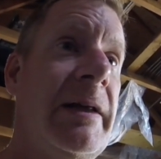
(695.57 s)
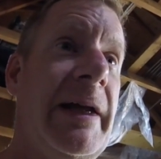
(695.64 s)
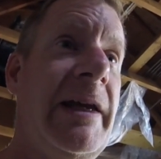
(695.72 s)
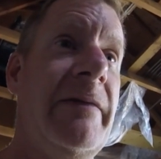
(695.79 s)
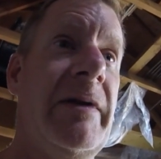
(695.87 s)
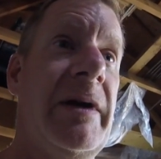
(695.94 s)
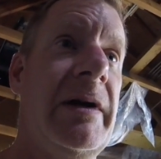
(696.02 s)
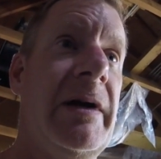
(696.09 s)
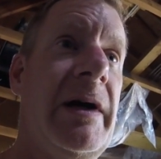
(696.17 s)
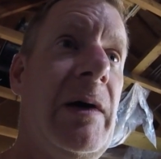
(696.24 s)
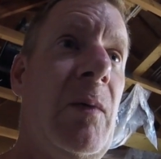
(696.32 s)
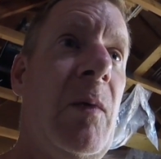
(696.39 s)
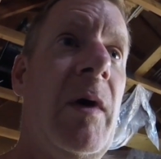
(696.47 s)
even
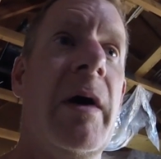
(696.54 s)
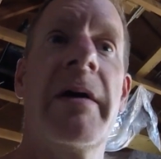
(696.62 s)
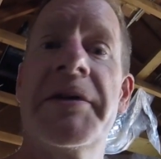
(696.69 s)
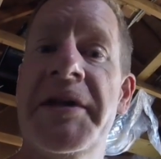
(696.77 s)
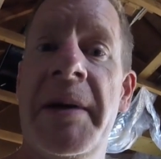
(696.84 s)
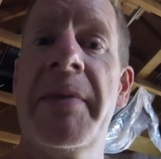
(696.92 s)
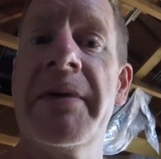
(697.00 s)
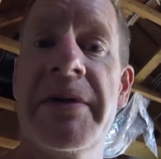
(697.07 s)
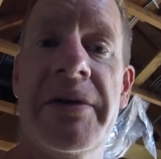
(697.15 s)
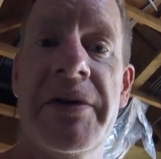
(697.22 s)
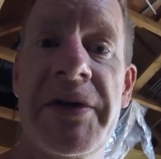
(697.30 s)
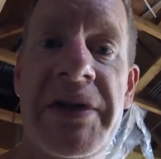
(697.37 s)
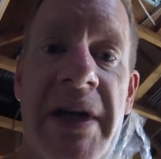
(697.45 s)
a water
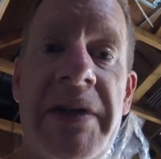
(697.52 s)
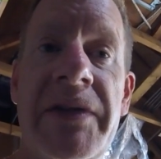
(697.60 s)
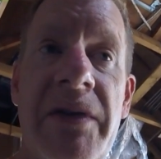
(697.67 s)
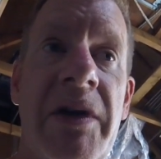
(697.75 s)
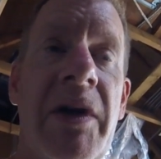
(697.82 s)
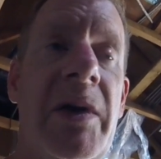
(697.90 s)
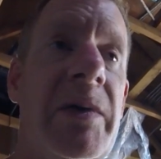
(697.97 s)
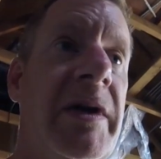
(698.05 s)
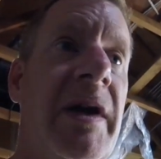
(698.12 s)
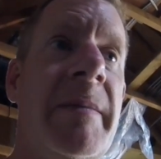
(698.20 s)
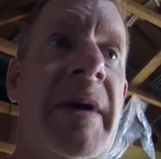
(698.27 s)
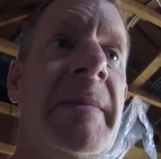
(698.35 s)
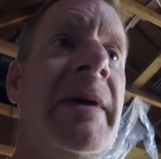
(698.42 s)
temperature sensor code
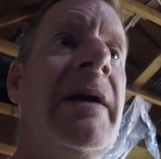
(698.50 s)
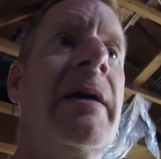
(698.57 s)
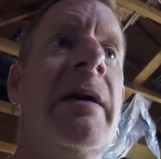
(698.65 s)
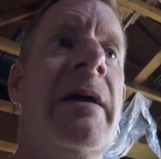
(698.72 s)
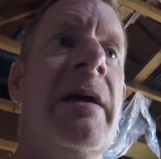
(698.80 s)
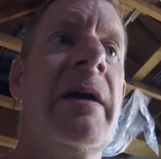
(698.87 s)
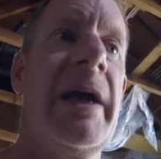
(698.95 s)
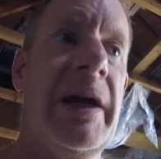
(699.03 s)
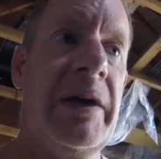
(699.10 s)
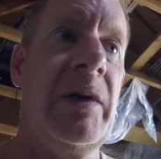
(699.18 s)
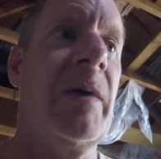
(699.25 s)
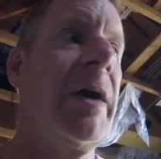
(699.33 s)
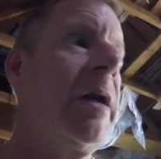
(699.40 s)
come up.
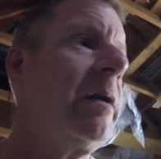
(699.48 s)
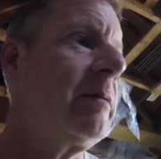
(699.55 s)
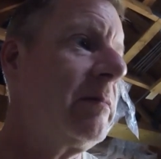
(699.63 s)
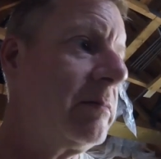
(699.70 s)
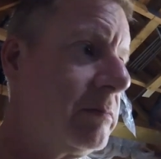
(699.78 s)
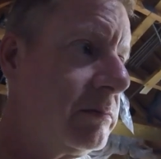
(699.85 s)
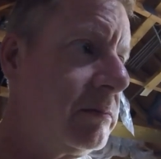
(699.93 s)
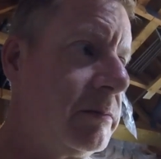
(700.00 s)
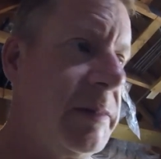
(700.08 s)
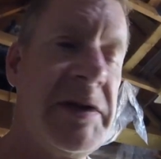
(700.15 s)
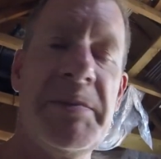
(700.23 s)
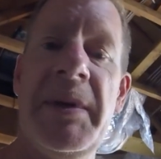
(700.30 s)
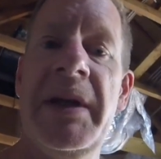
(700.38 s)
Ignore it,
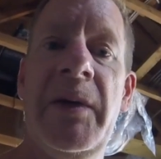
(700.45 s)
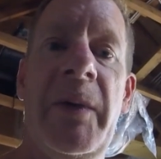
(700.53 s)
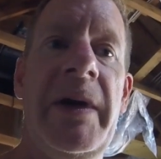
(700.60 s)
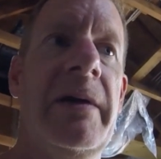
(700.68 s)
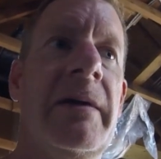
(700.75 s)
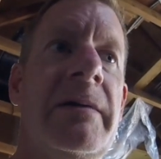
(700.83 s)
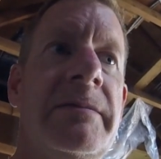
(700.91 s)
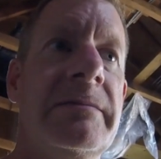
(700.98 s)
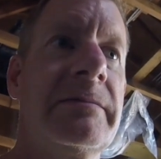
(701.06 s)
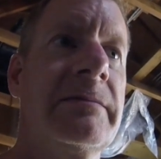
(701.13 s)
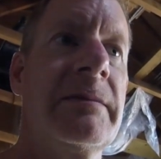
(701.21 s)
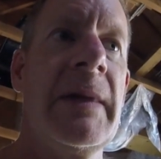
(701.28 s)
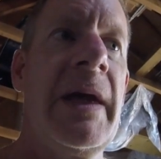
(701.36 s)
spin the wheel.
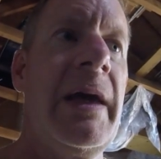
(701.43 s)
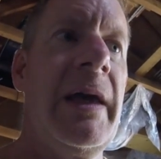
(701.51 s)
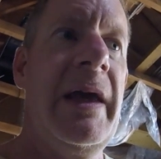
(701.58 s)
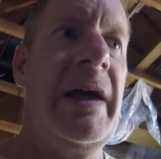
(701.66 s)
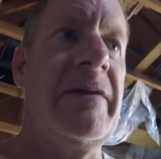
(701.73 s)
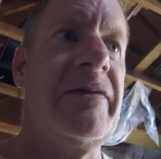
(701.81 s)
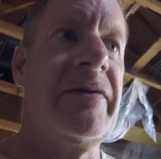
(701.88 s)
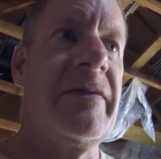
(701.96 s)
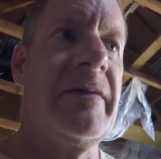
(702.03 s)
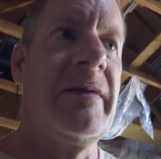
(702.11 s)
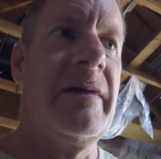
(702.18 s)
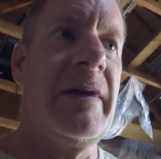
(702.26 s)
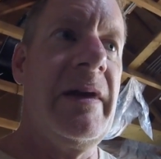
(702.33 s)
If
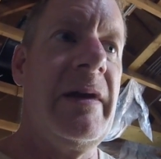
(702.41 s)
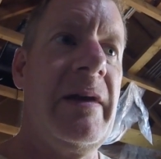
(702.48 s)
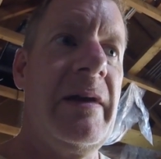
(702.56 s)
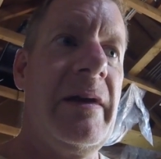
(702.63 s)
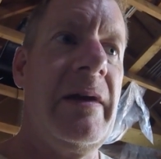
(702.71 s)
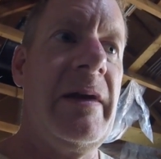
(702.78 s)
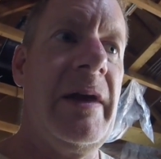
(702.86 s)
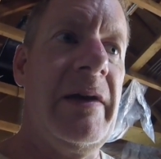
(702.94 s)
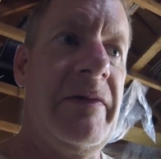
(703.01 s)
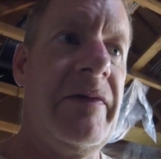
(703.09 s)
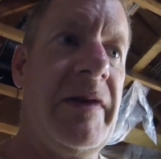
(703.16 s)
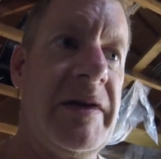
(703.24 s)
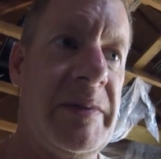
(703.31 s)

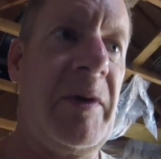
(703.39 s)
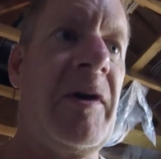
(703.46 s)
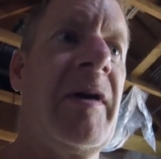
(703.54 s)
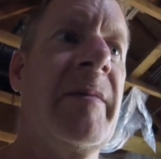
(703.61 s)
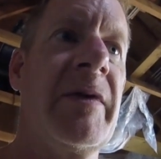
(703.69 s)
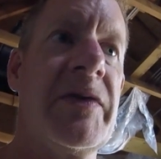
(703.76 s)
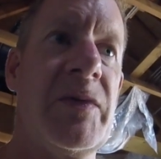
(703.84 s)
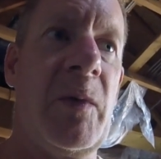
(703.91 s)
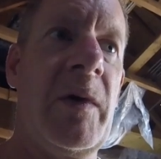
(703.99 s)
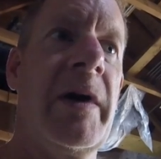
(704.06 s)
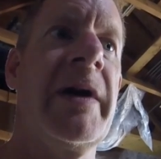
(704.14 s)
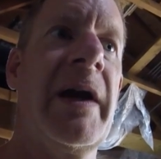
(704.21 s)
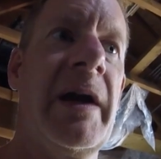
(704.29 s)
the speedometer's
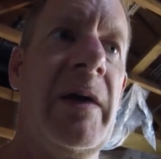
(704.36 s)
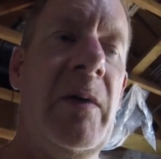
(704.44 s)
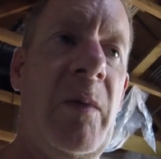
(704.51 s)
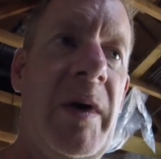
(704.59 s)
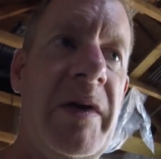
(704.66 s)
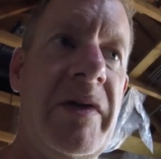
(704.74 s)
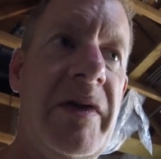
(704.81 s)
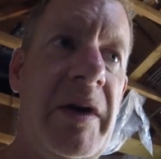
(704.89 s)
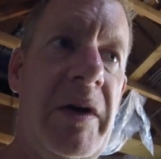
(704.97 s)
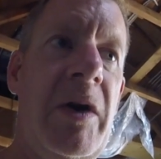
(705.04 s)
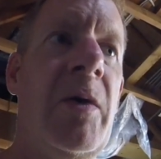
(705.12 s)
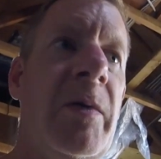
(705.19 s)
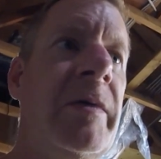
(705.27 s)
working with the
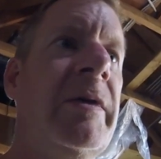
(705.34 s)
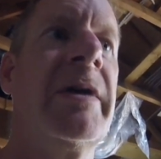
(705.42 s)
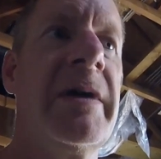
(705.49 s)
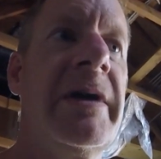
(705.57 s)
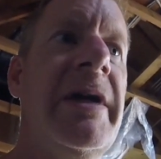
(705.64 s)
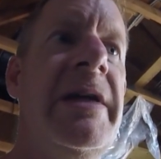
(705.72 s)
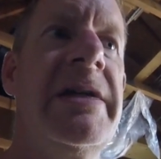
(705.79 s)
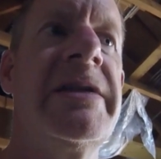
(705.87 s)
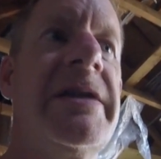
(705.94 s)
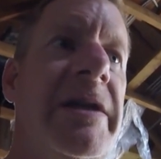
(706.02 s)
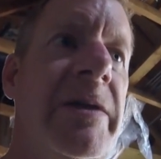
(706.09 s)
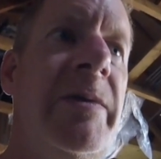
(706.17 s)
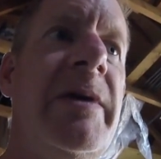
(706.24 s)
known good
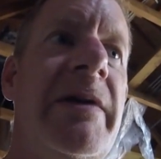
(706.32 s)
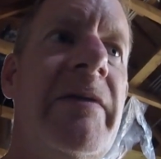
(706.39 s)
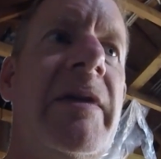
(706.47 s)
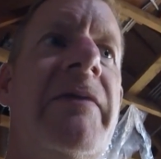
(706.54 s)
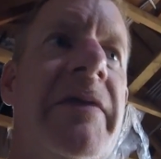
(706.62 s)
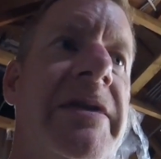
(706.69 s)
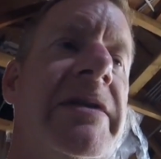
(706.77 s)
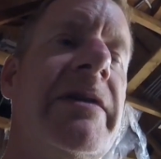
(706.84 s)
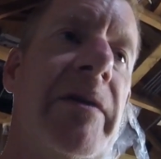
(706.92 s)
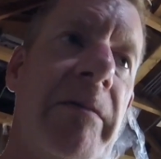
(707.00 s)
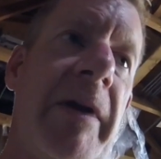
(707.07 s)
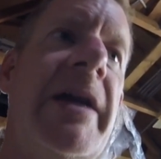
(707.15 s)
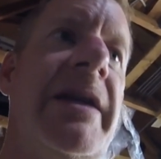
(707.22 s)
ECU, even if it isn't
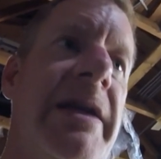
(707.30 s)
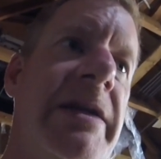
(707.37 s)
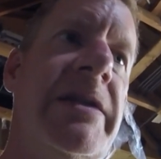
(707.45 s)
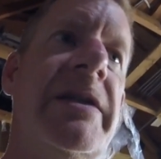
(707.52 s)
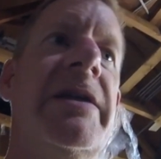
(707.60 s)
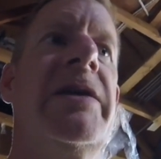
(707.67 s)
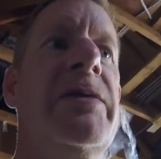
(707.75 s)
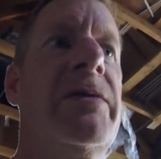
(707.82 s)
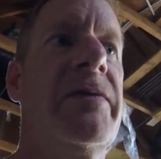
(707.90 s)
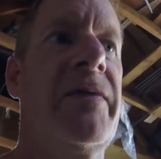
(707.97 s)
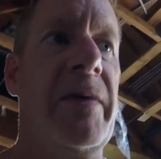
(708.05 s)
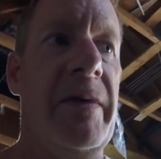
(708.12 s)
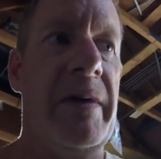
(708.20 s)
the right ECU
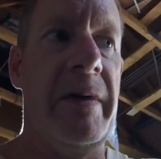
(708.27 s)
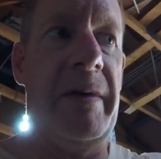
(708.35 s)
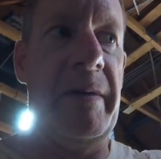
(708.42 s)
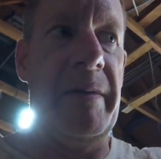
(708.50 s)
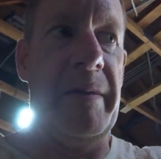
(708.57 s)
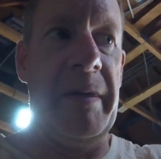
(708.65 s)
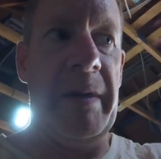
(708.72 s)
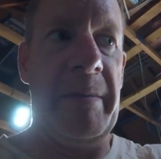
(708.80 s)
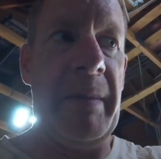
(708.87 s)
for the